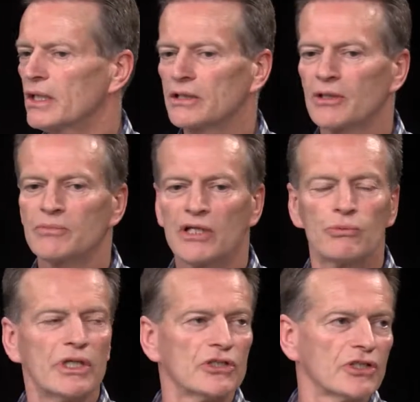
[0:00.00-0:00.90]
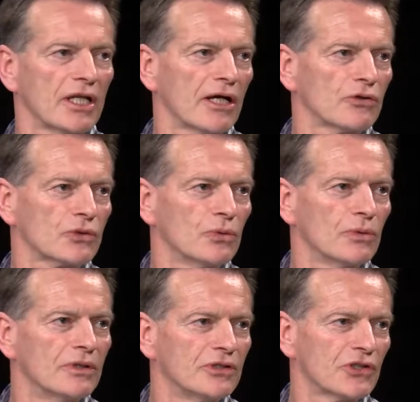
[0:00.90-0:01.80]
sometimes we can sell our
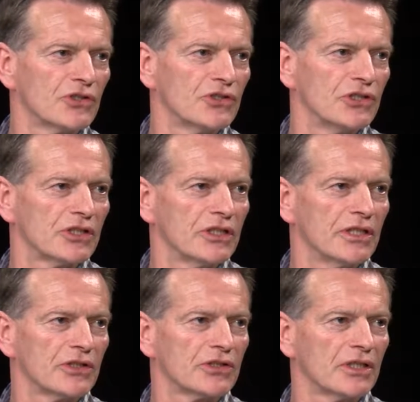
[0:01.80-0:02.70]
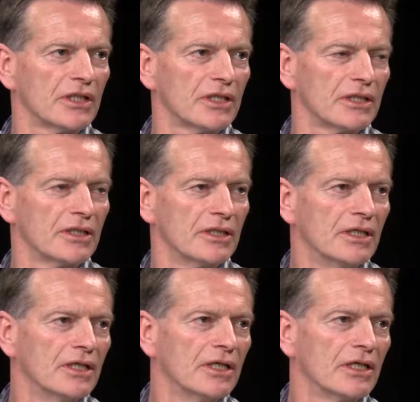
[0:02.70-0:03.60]
school just as easily as
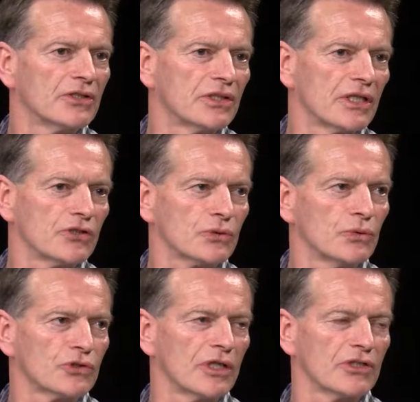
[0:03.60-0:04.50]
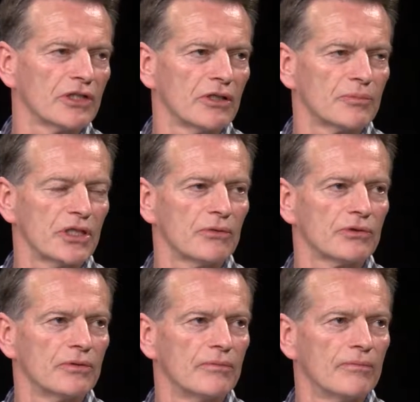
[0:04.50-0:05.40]
the other schools try to sell themselves.